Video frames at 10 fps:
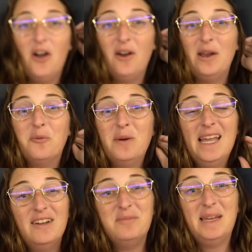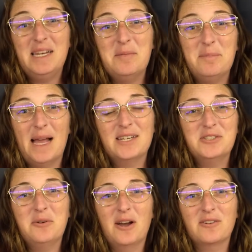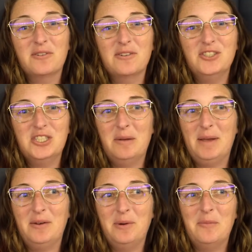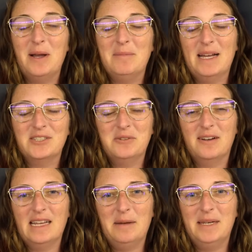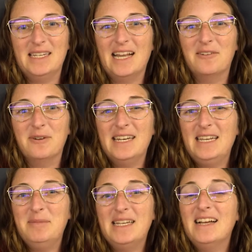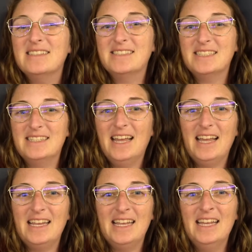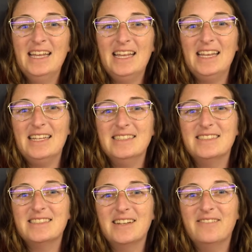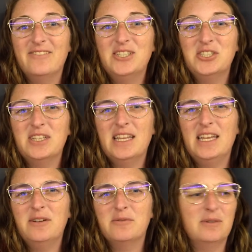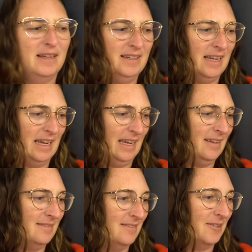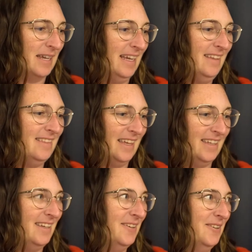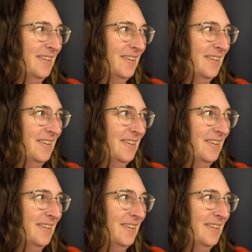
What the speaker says: All right, we have made it back to our cruise ship and we went back to our cabin and got ready because tonight is officially red night. Okay, thank you.